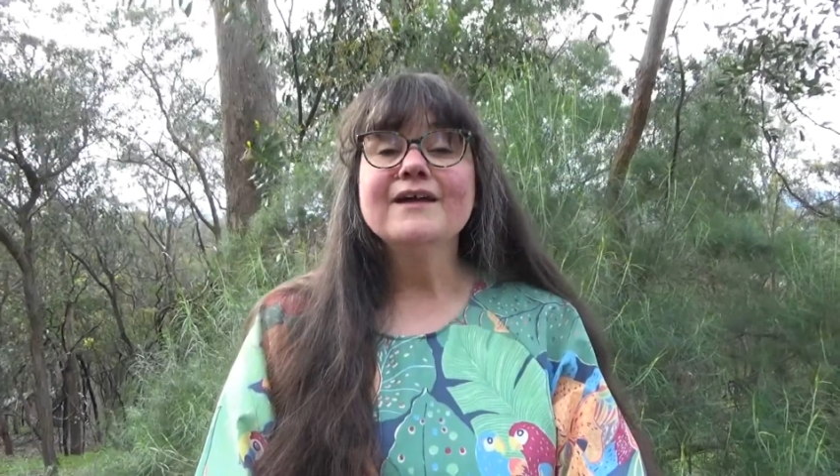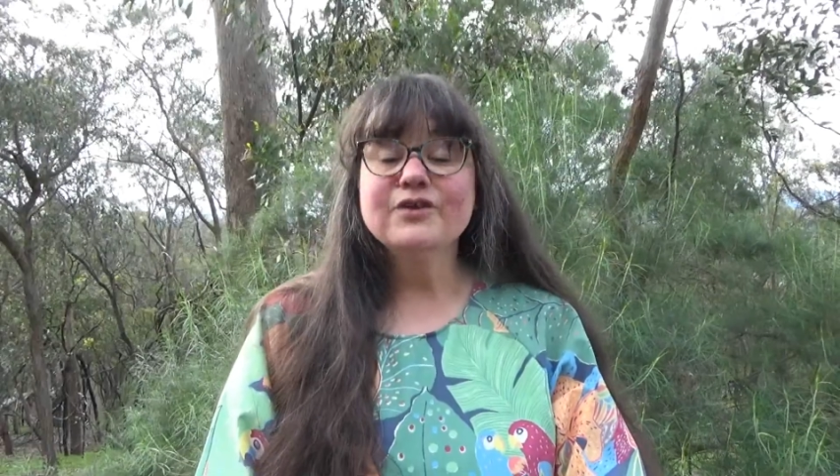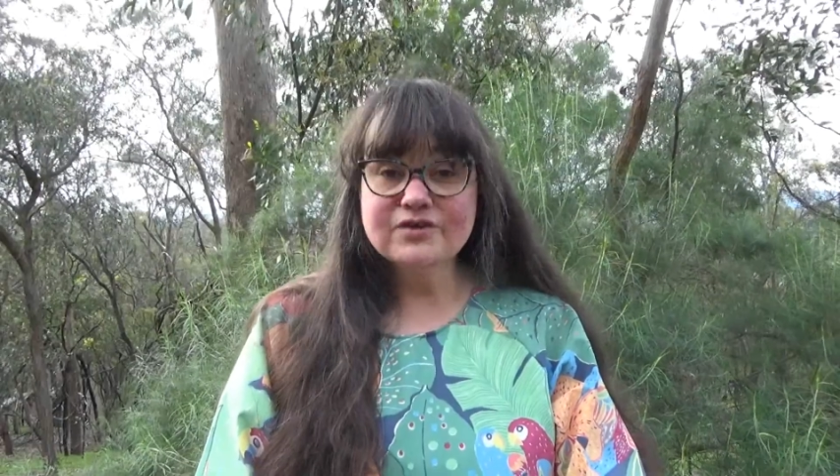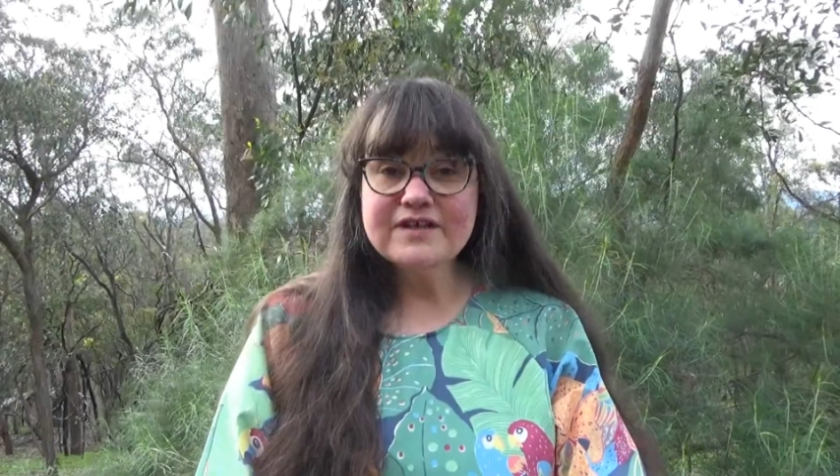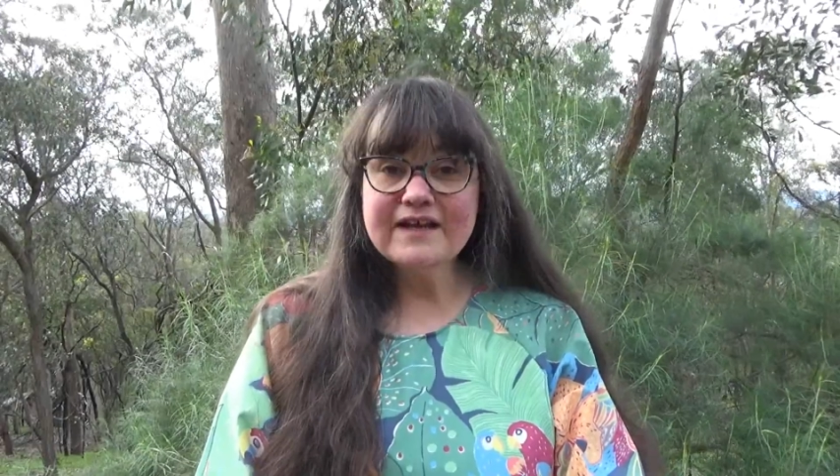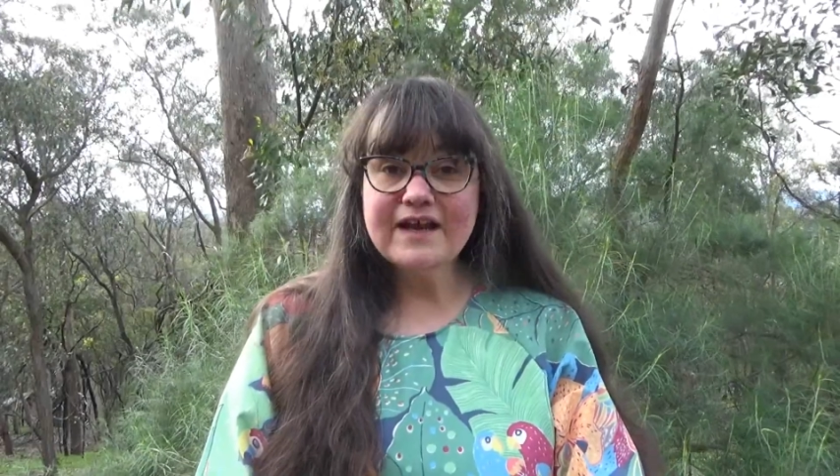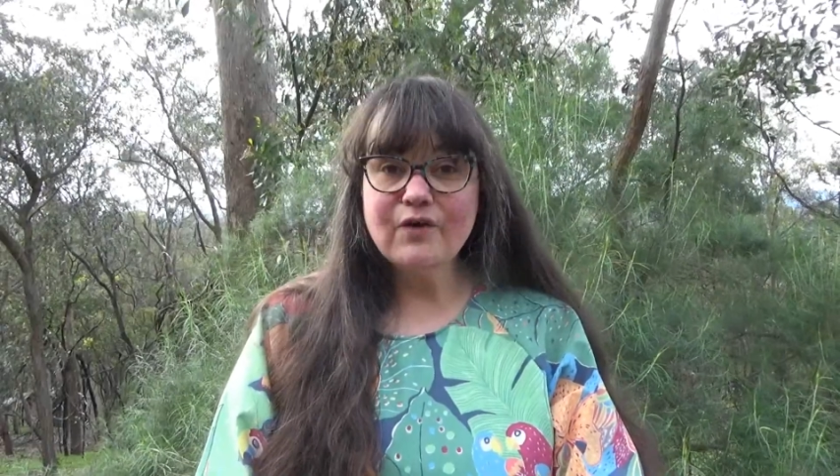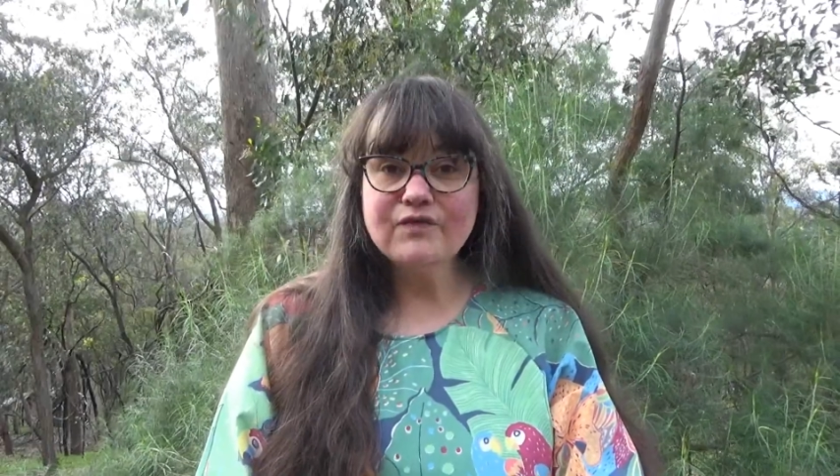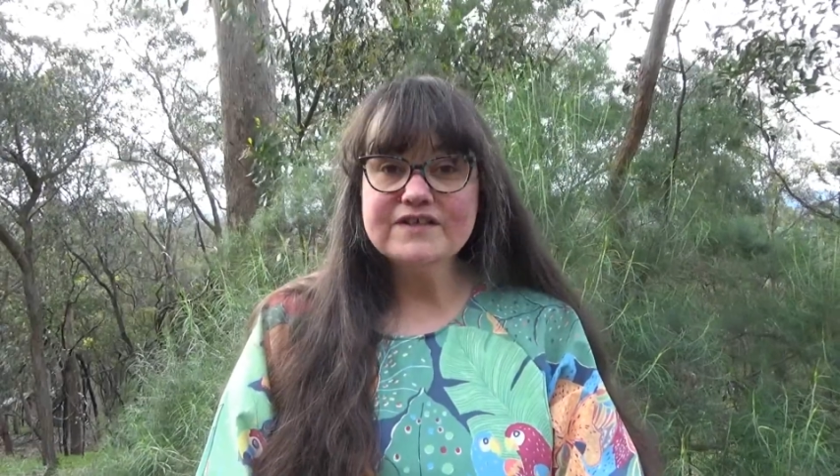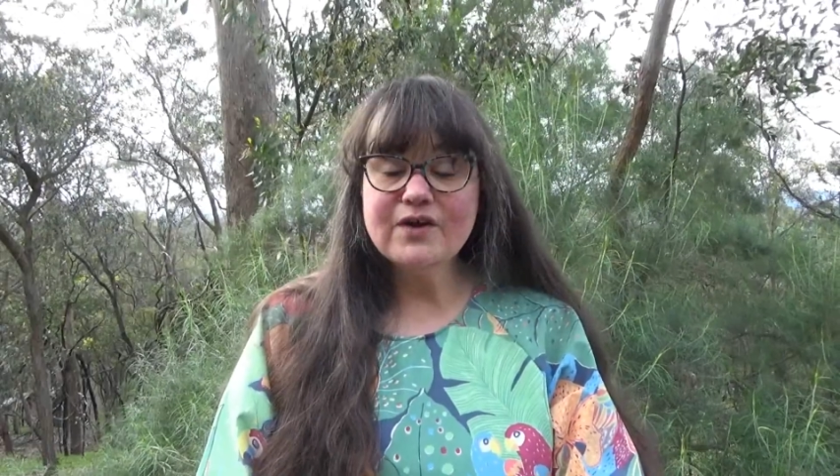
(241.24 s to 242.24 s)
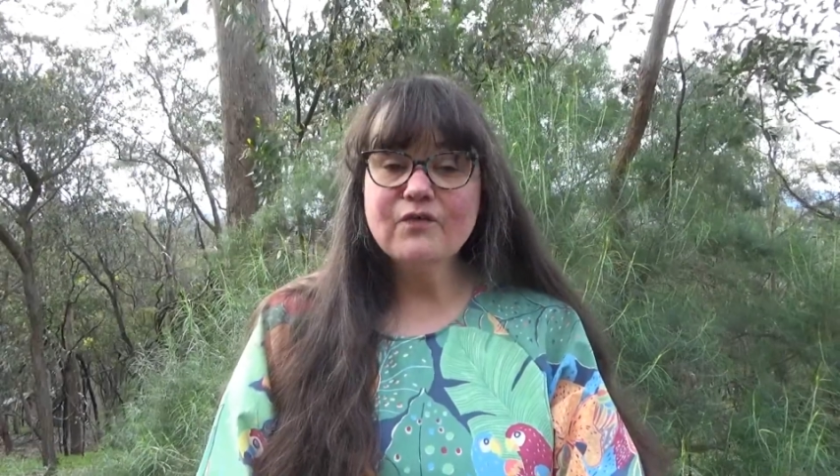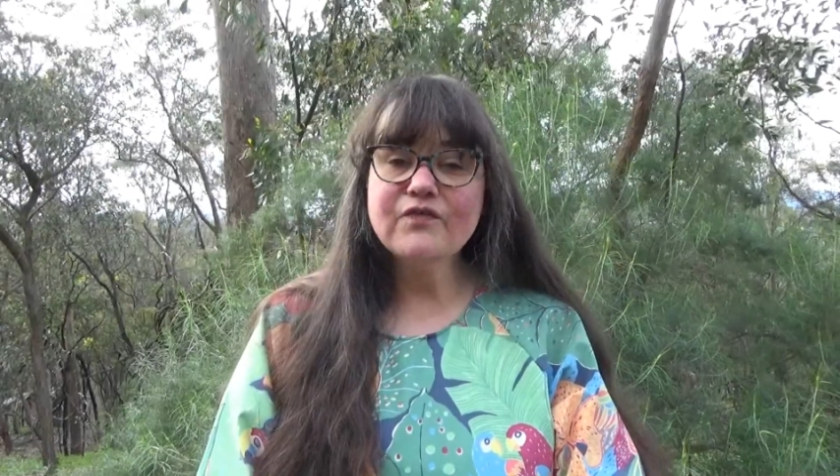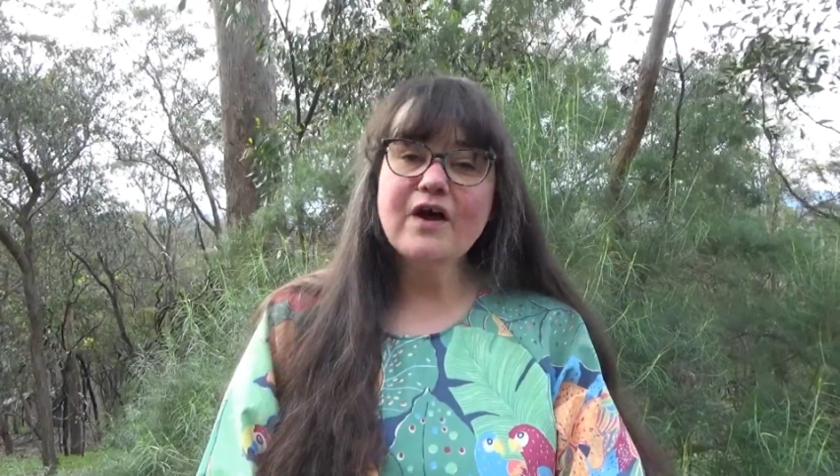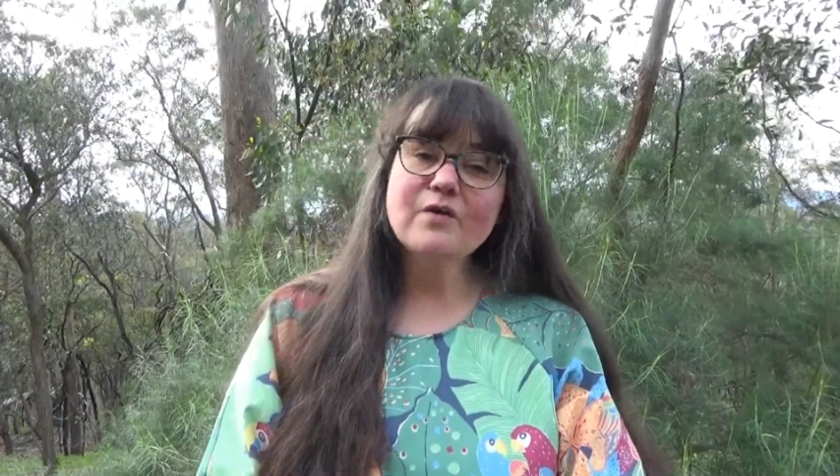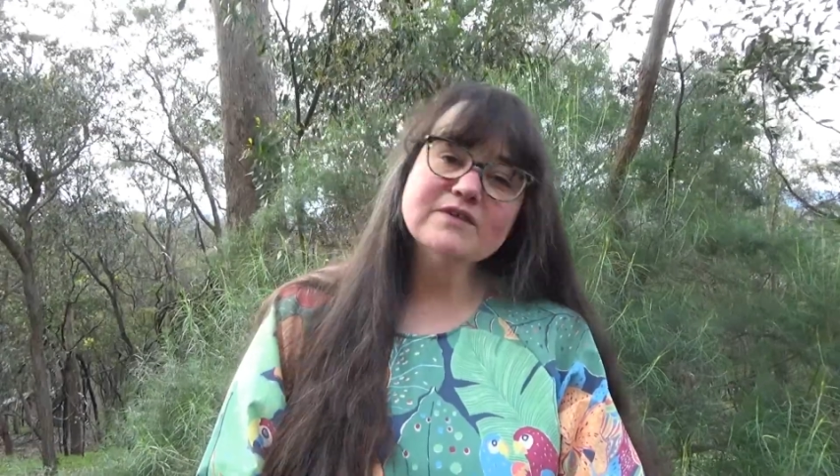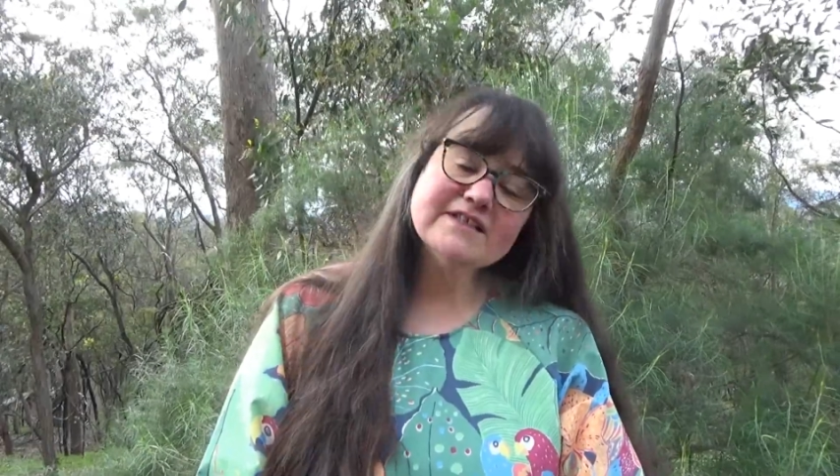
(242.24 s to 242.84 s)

You take care of yourself. I will